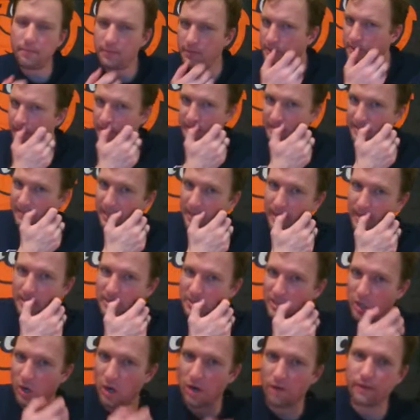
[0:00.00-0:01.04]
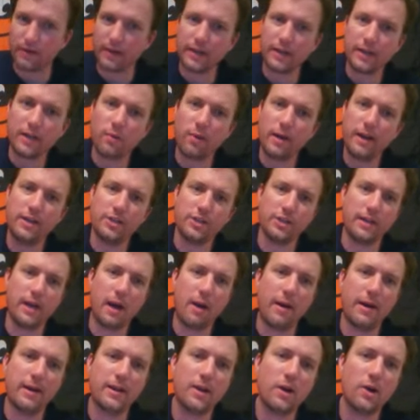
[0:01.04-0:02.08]
Just like solving an equation.
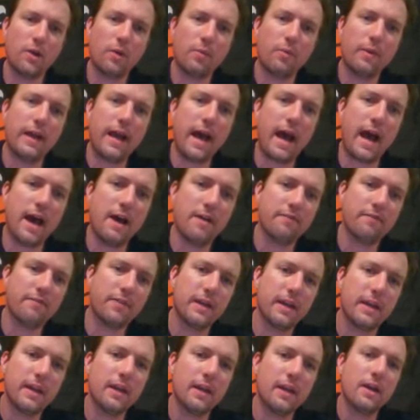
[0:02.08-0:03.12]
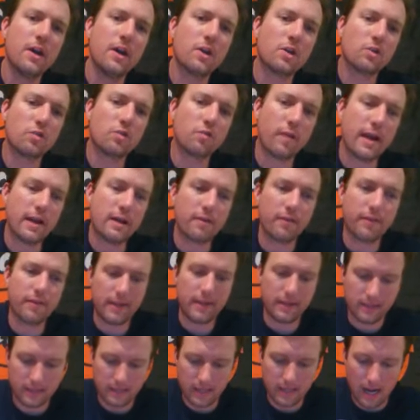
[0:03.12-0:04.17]
Now, I know that we have the greater
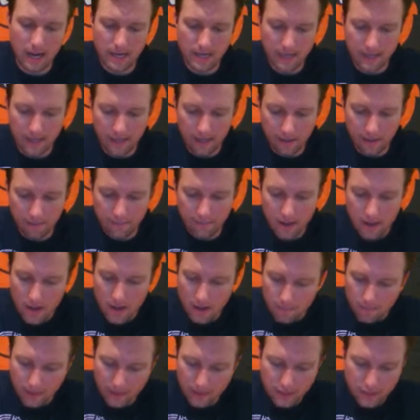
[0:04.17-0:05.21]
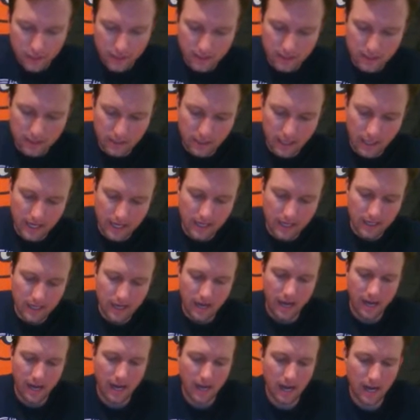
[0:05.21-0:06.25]
than sign here, but just like
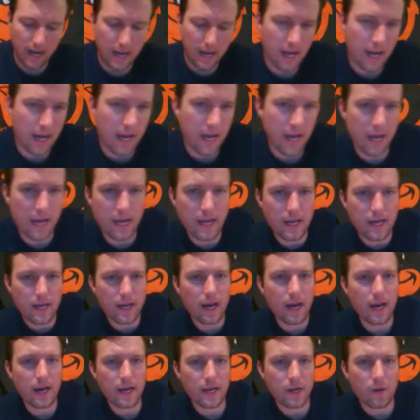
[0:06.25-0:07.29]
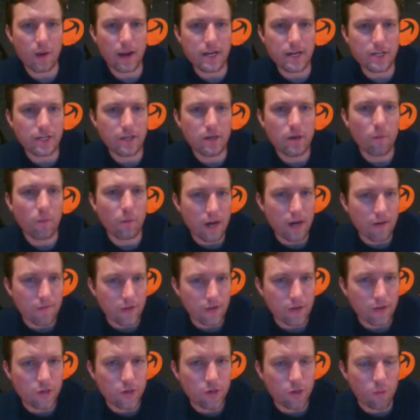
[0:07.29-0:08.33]
an equation, whatever
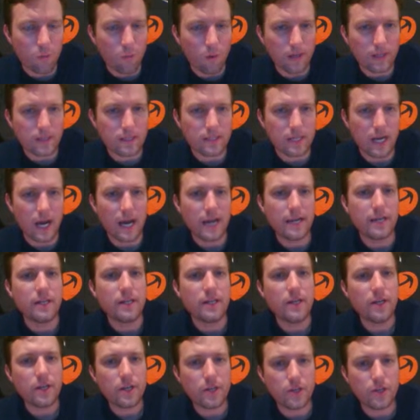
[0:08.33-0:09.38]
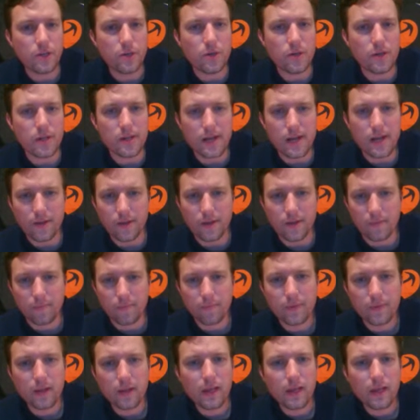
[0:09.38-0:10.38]
you do to the one side, you do to the other.